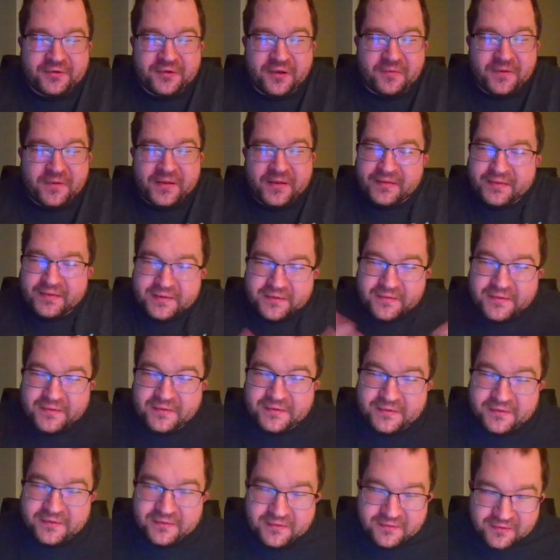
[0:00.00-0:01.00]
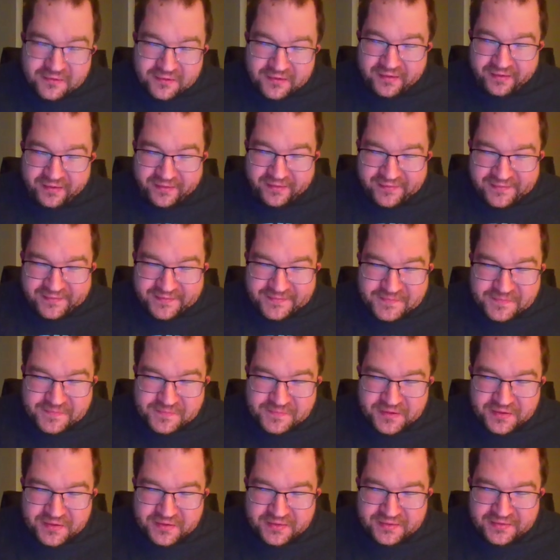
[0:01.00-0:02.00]
show it until it's good,
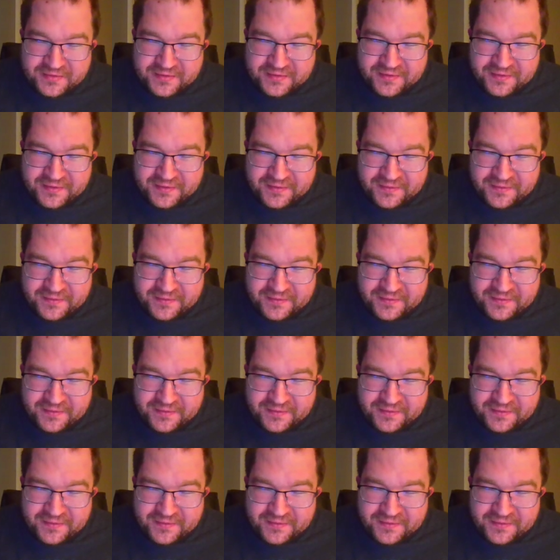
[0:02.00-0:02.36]
you